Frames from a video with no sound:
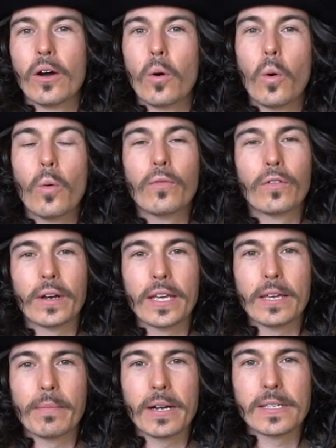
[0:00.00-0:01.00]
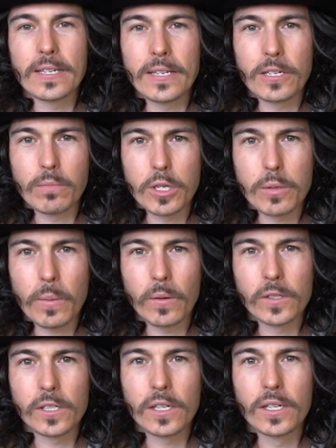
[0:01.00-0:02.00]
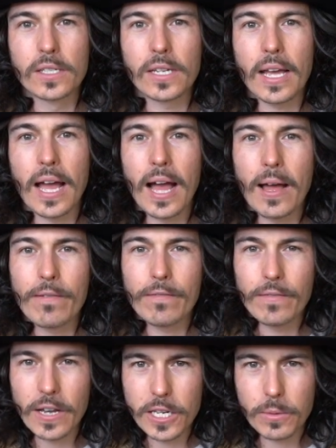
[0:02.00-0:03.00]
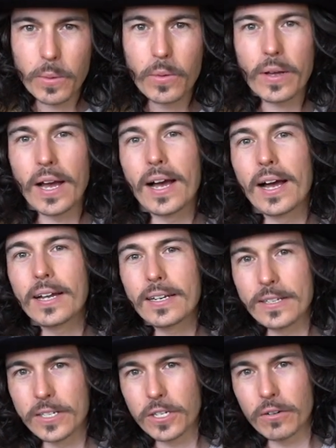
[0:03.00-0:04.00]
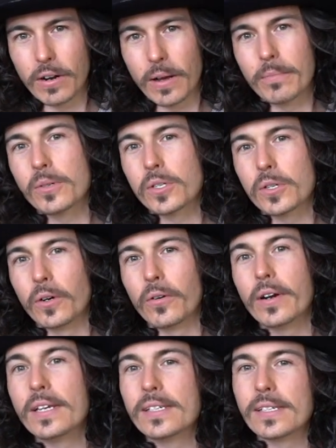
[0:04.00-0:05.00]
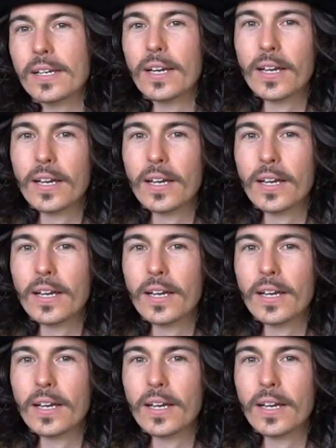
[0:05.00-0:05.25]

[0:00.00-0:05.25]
Hopefully you might see some sponsored Facebook and Instagram stories.